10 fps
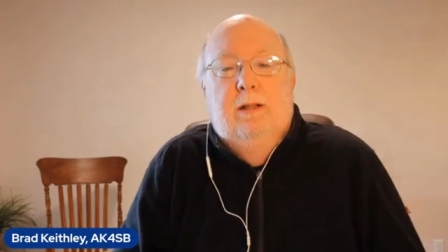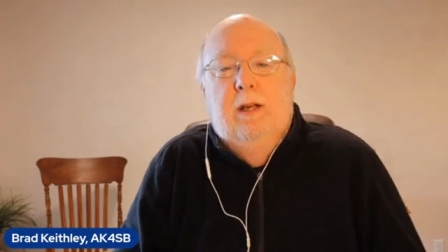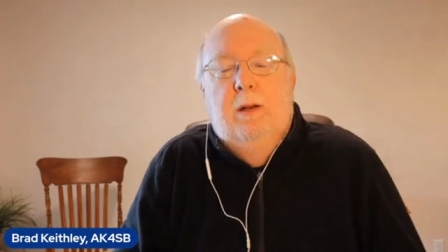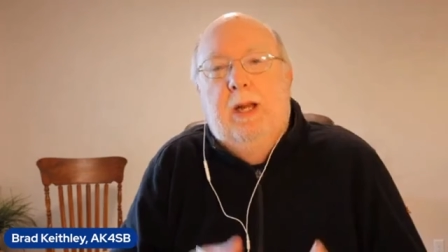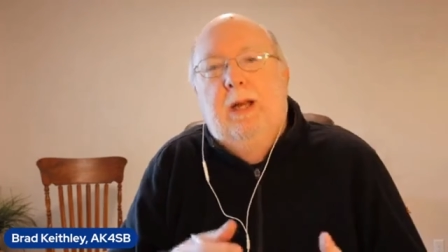
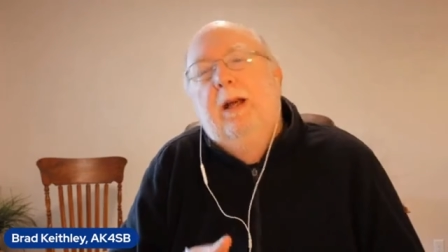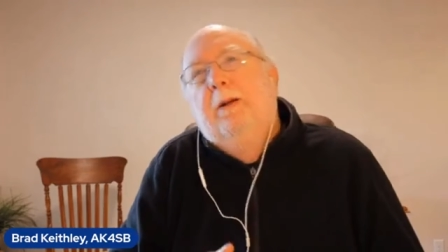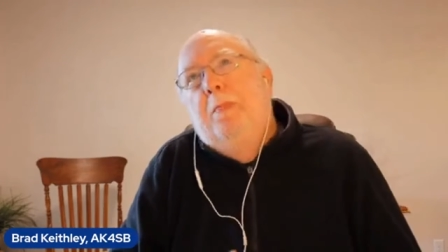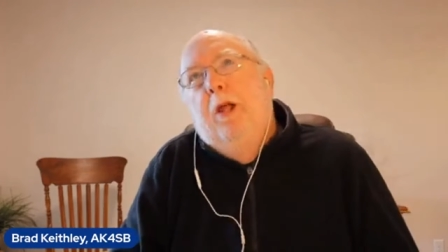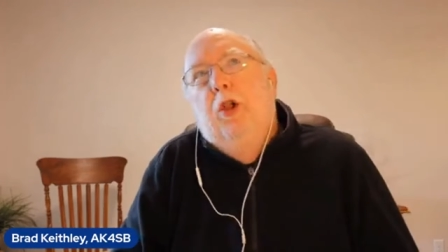I mean,
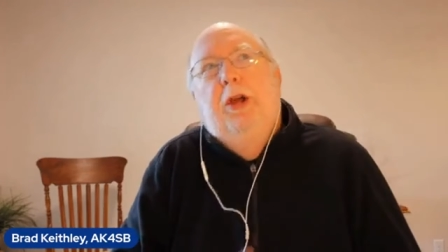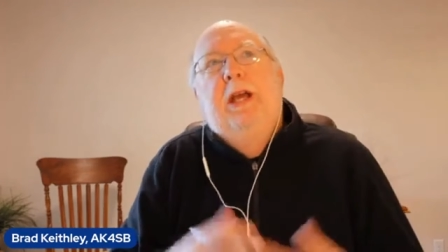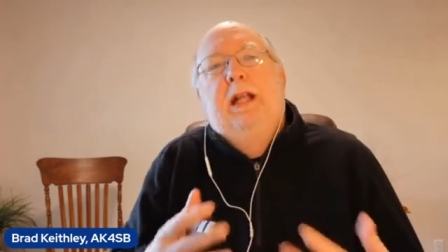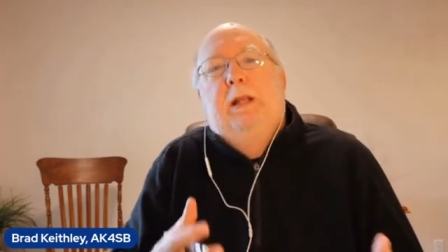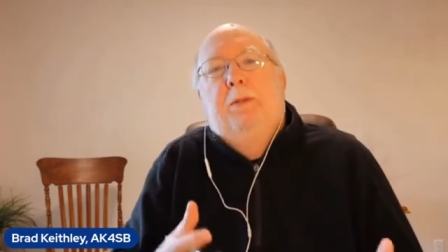
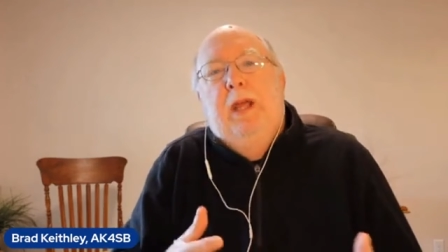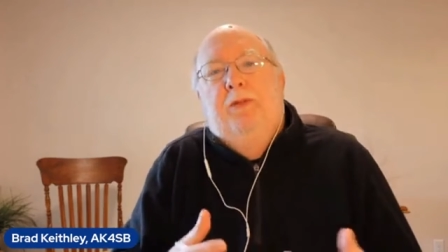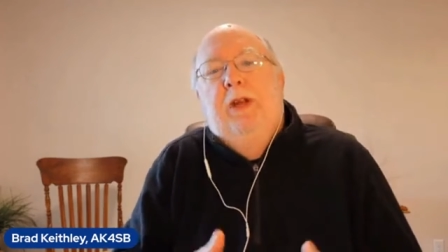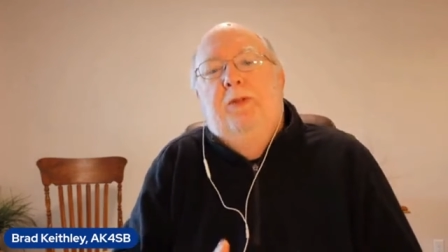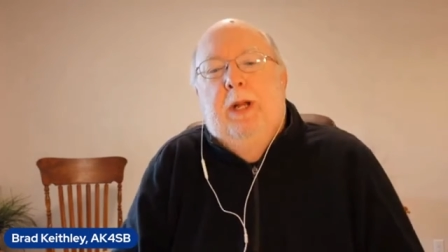looking at the P F
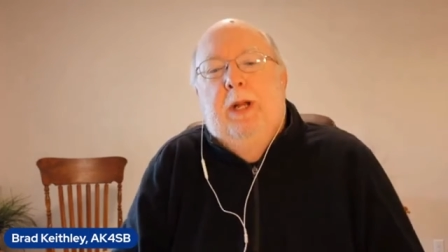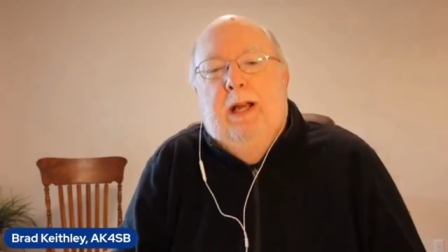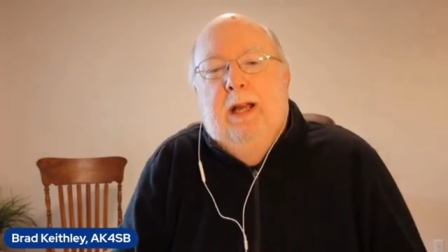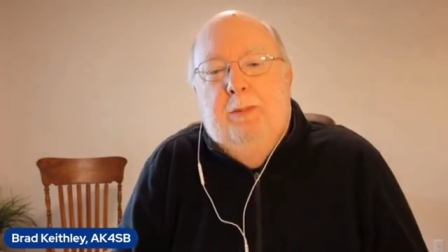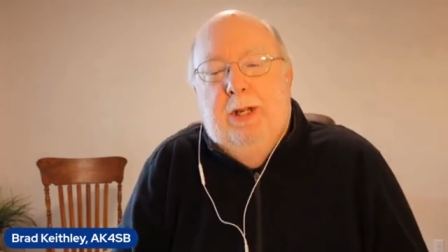D from an
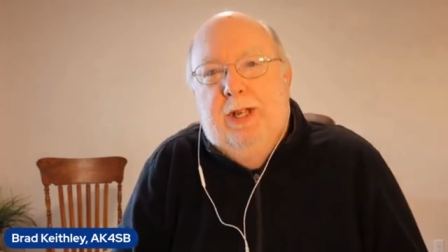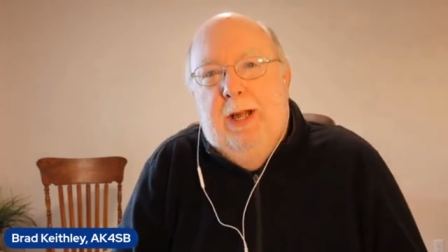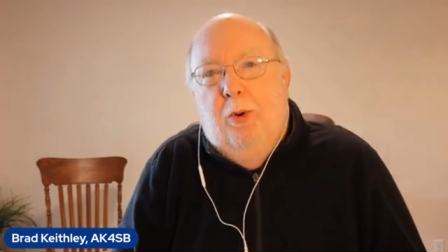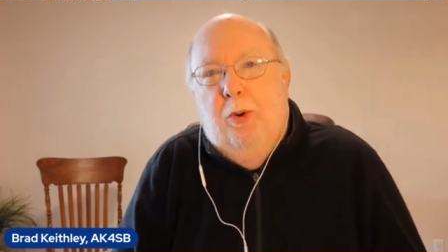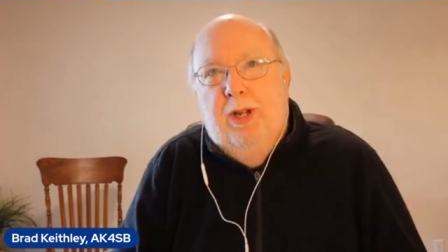economic
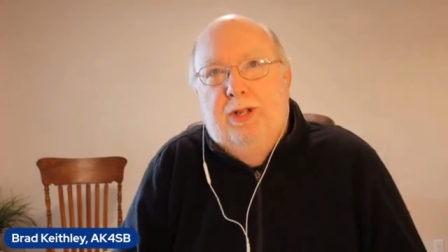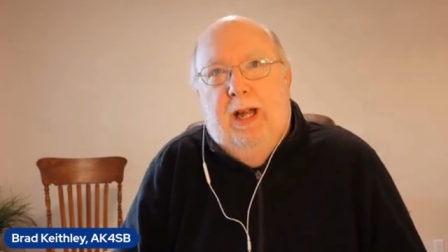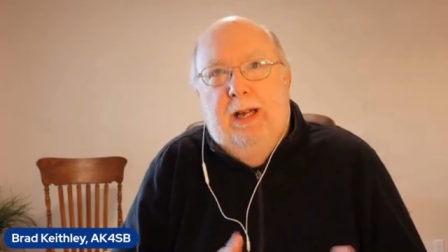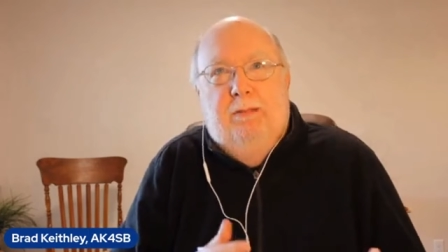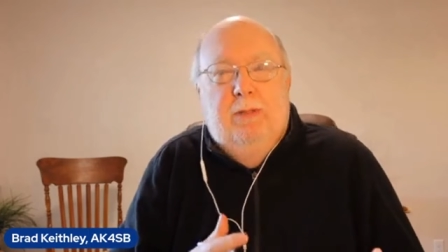standpoint is
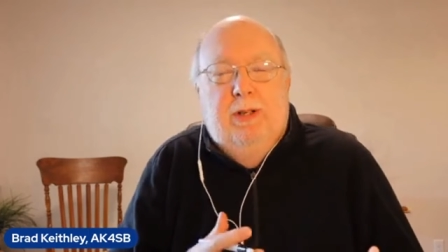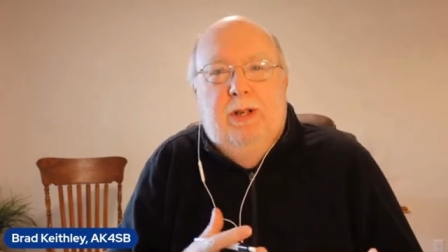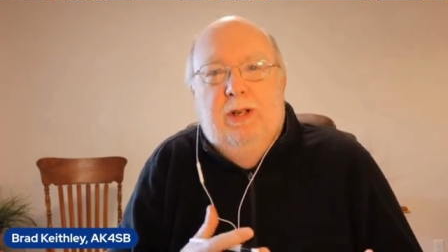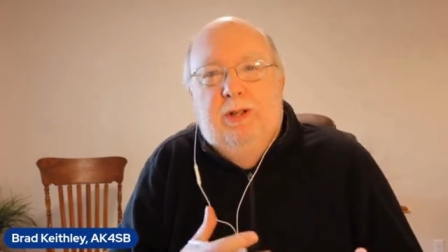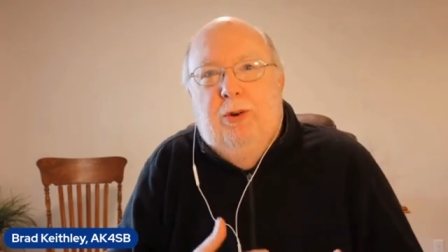like is,
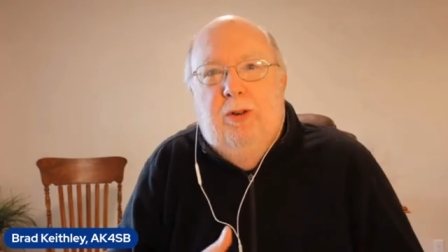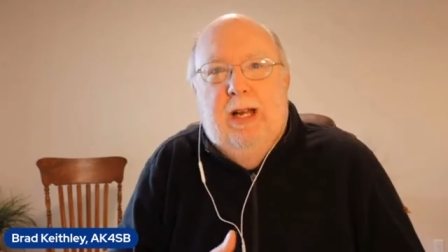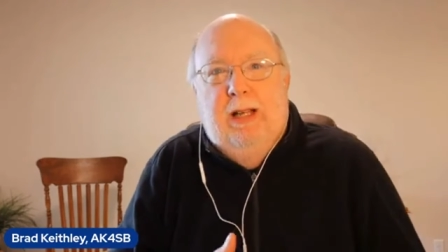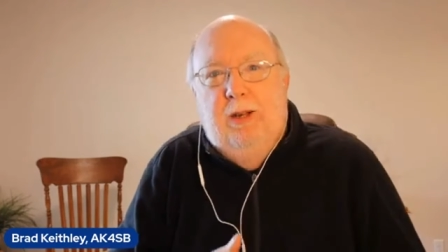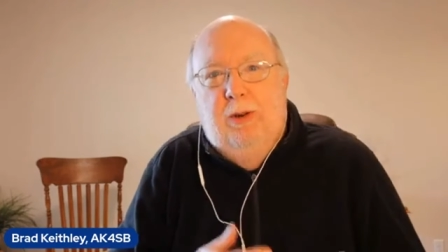is sort of
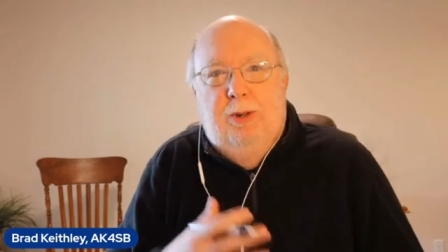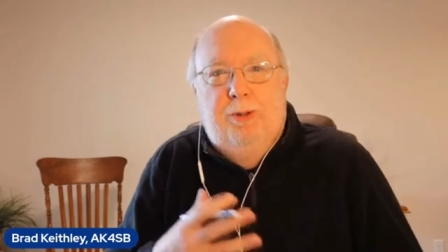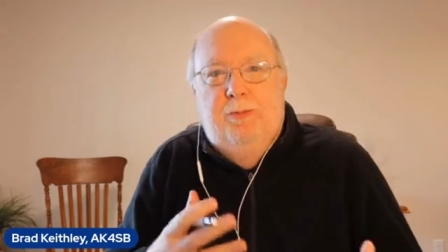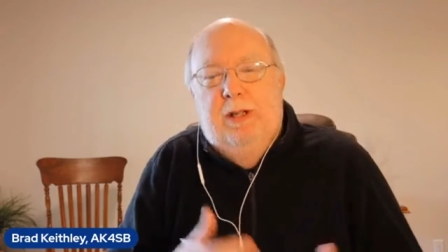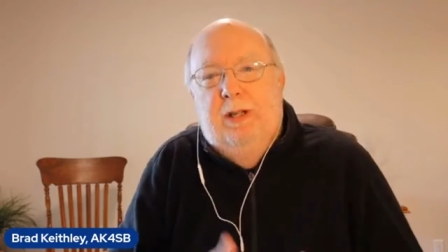like the
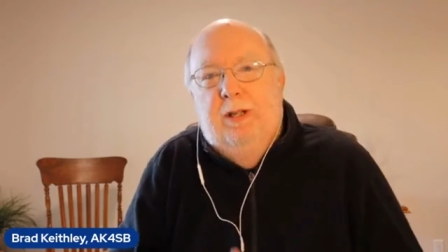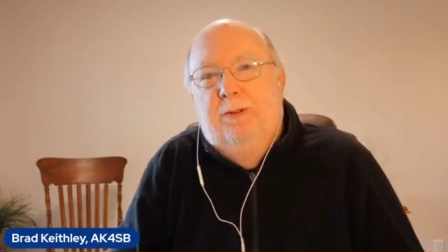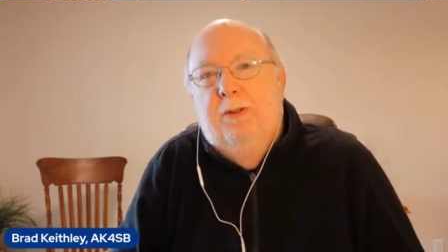old, you know,